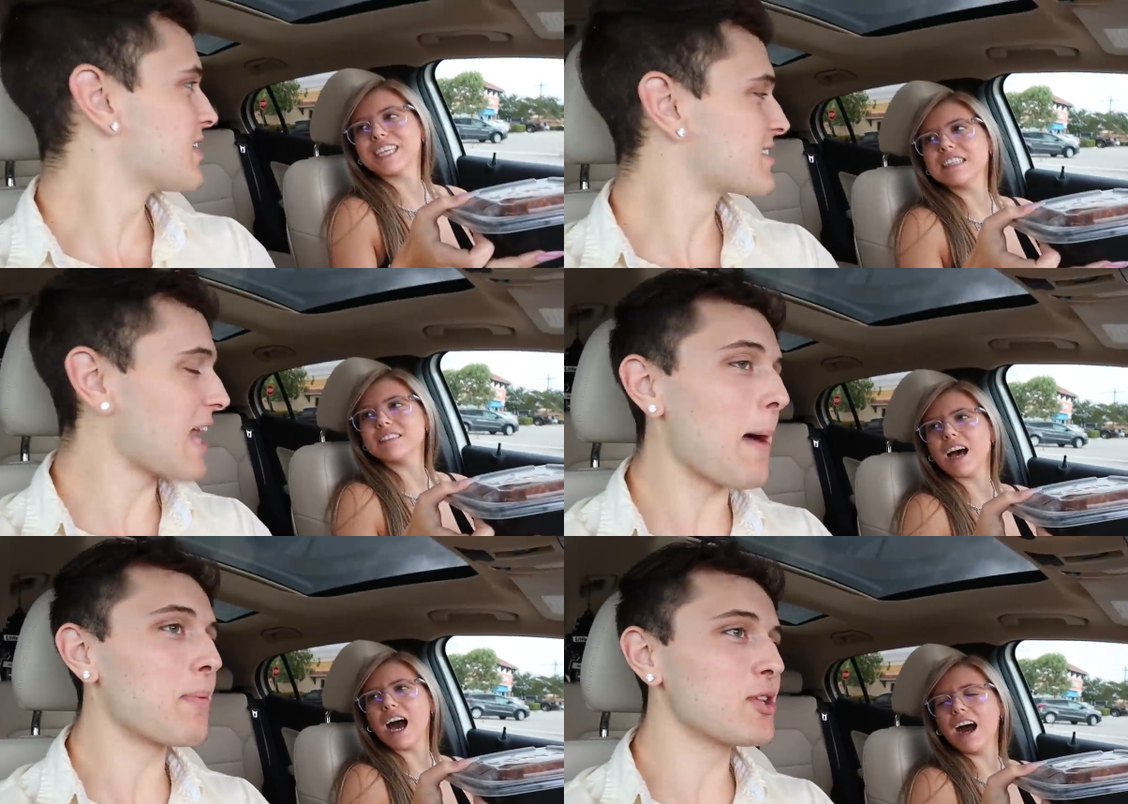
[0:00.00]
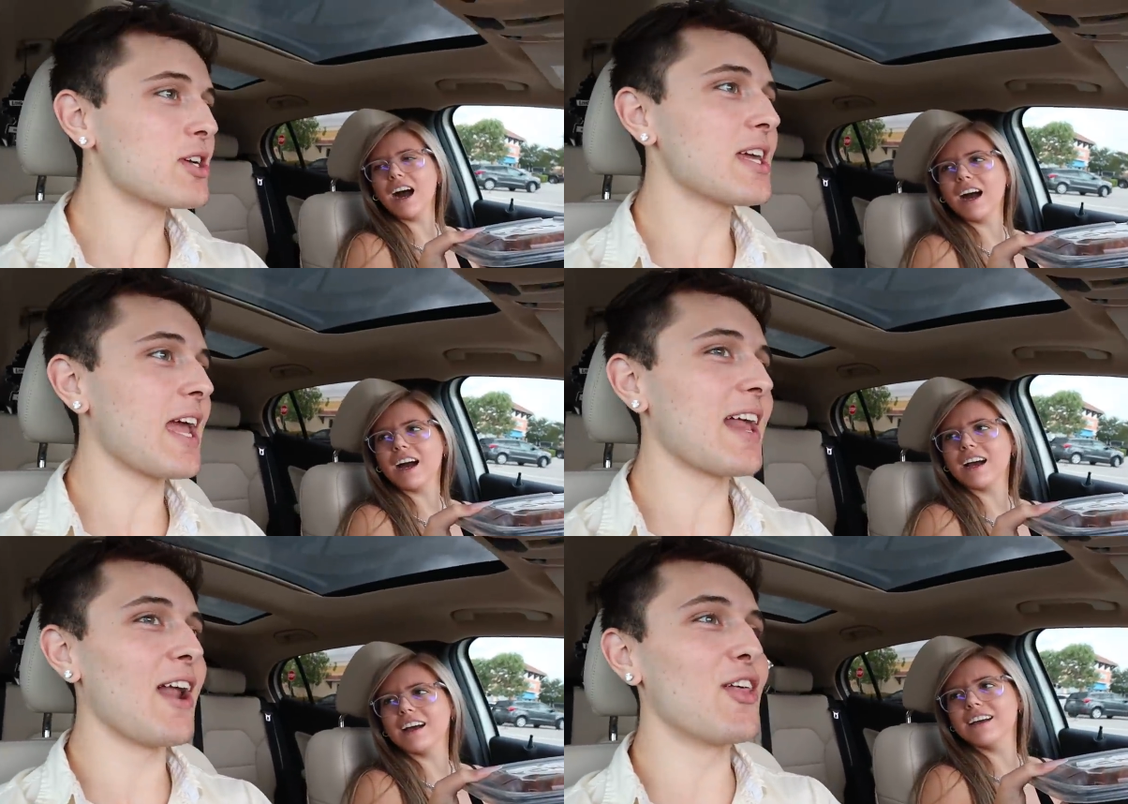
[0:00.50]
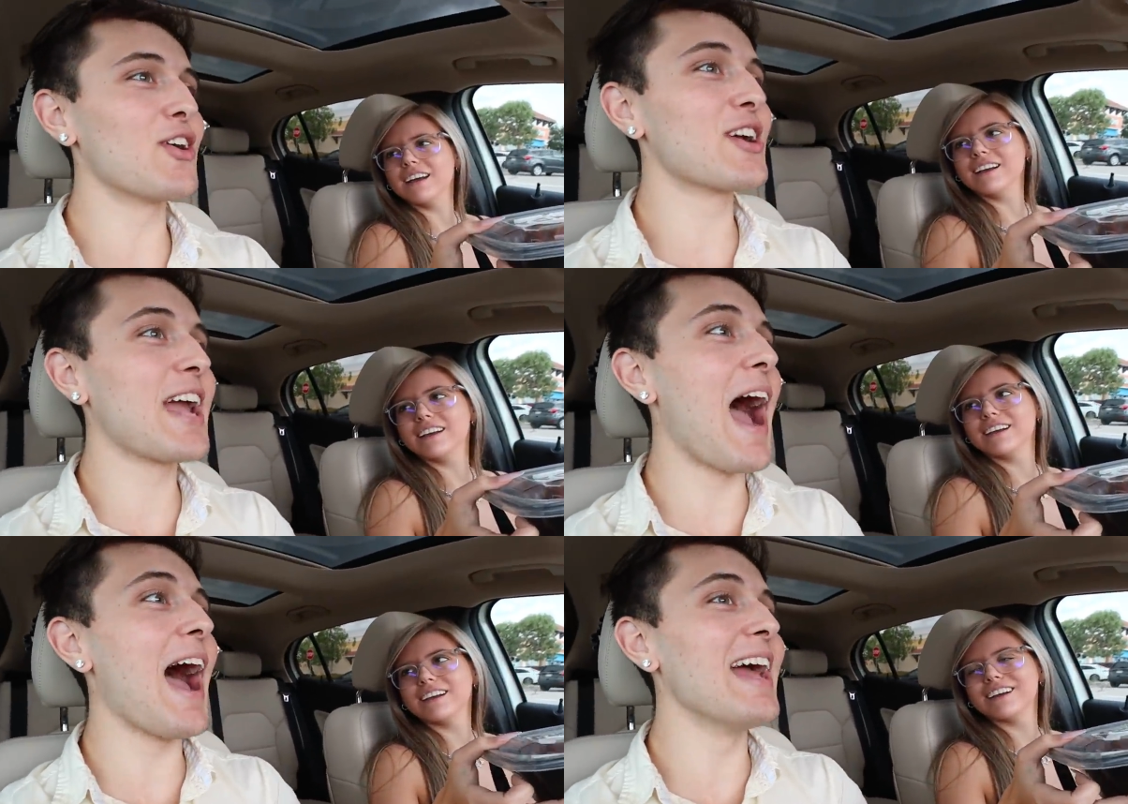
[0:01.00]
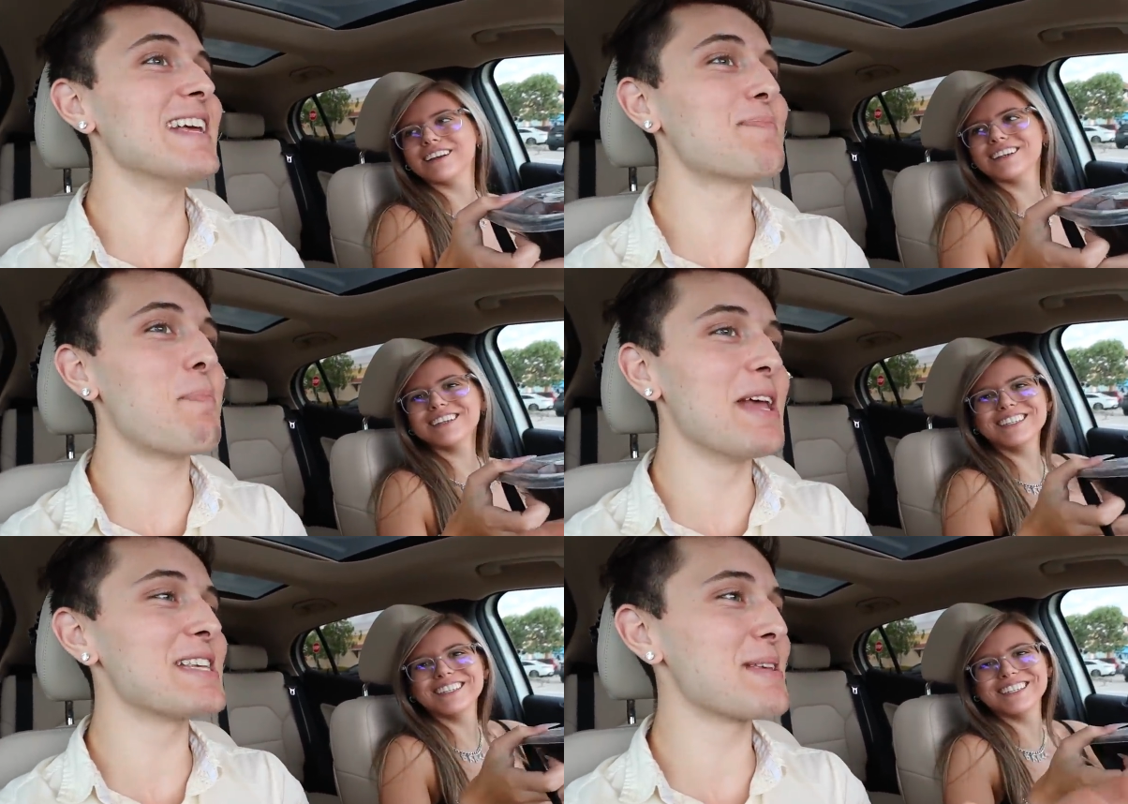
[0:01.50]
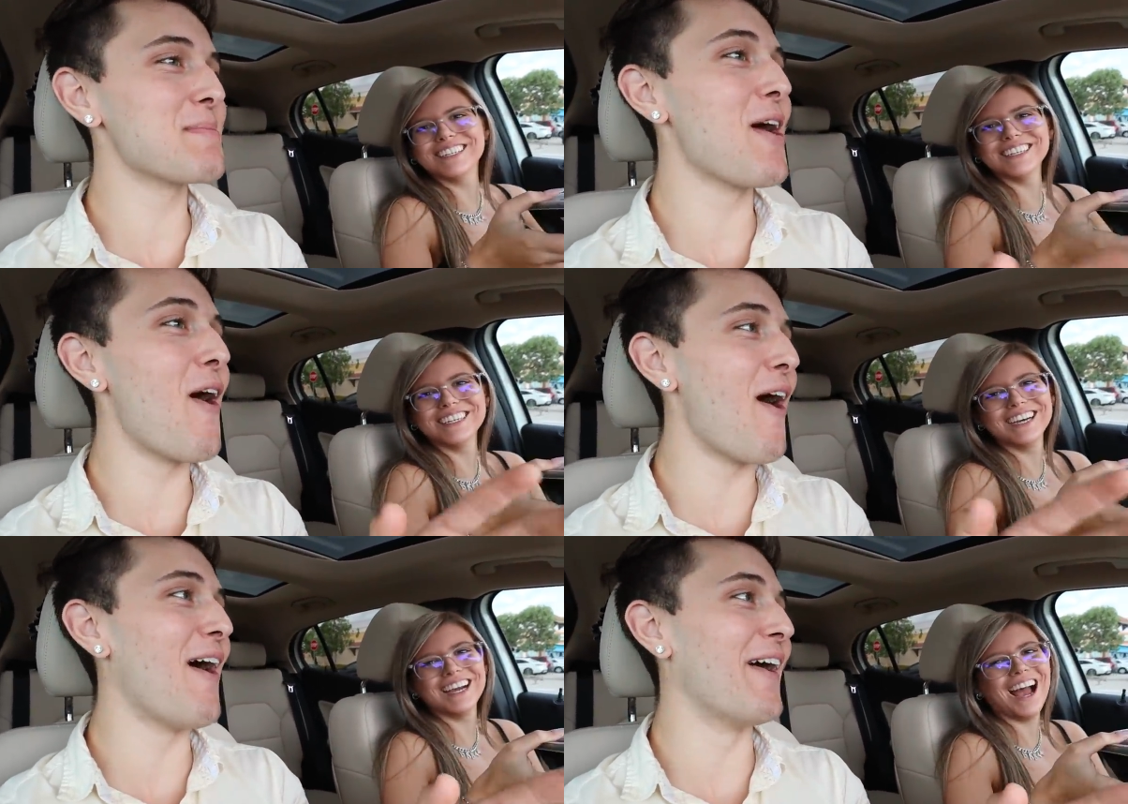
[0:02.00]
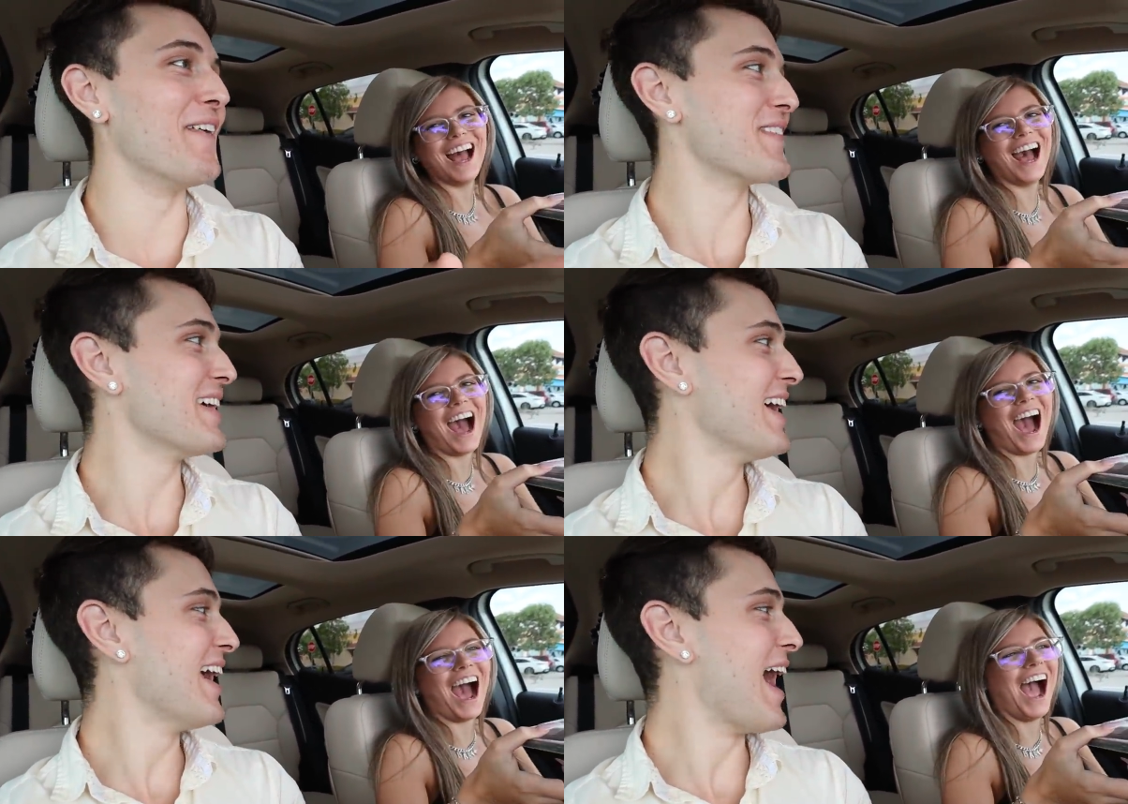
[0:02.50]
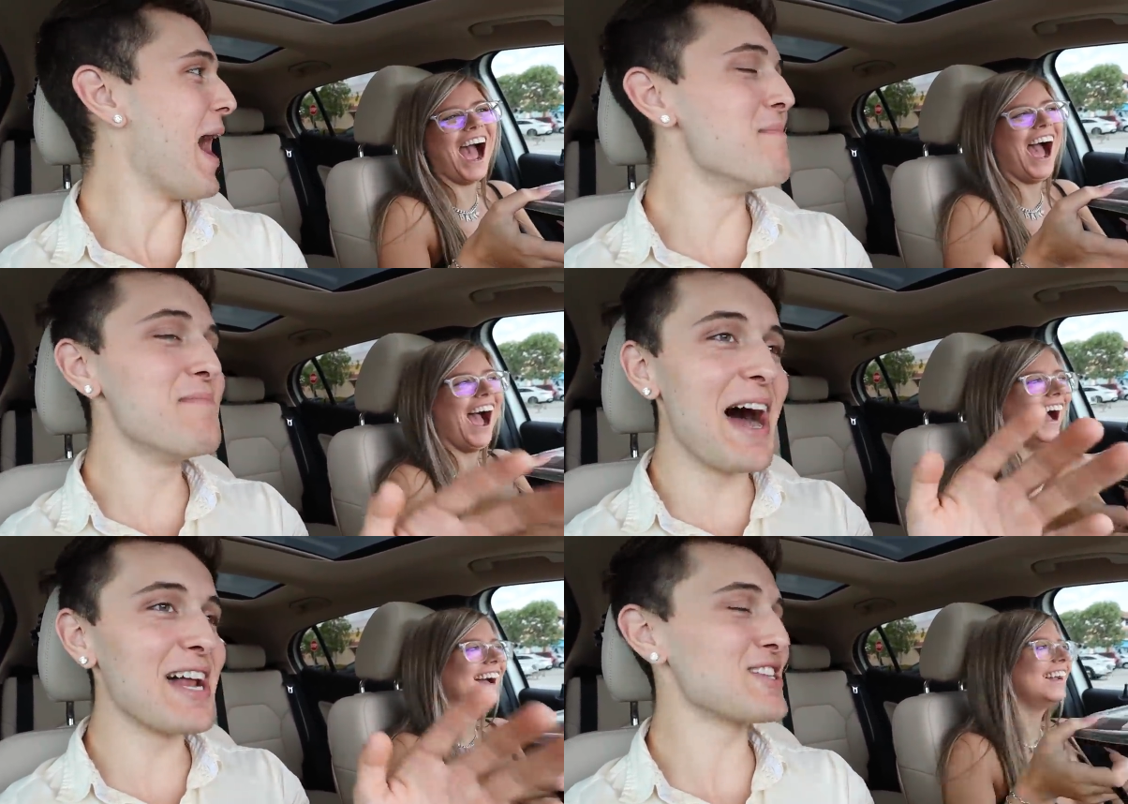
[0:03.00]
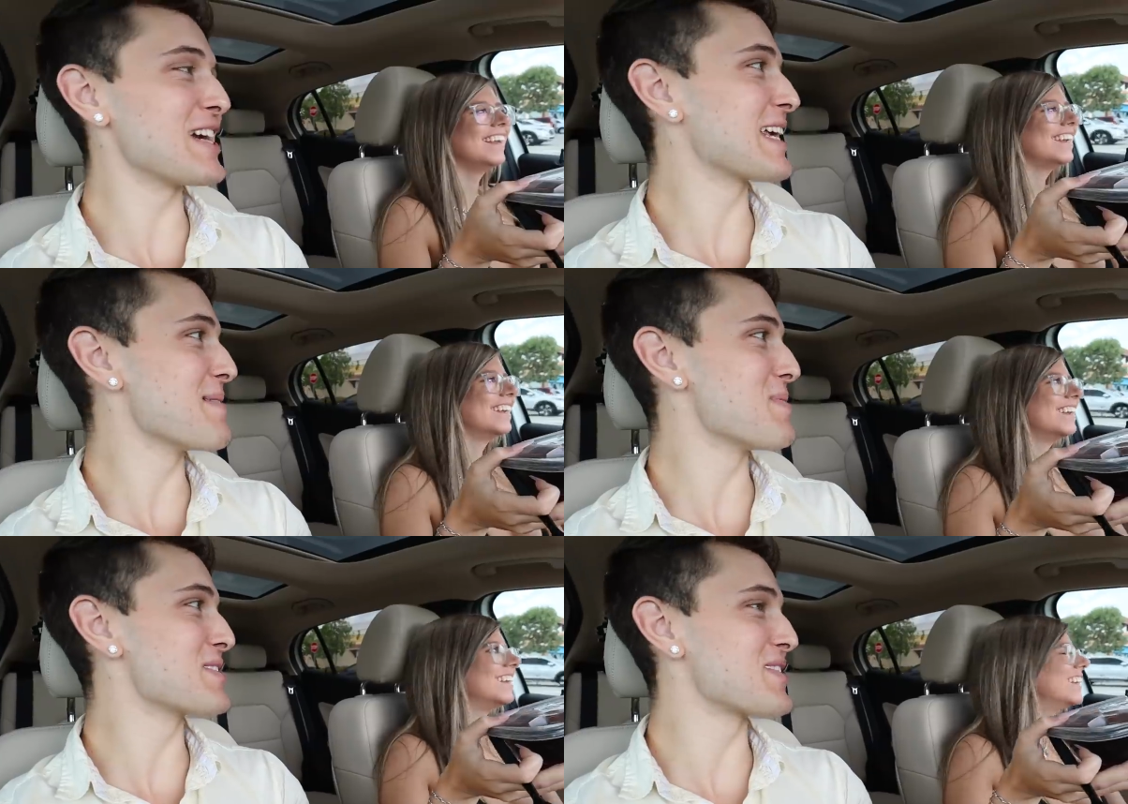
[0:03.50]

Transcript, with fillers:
Speaker 1: Stop looking at other guys, pissing me off. I'm not trying to get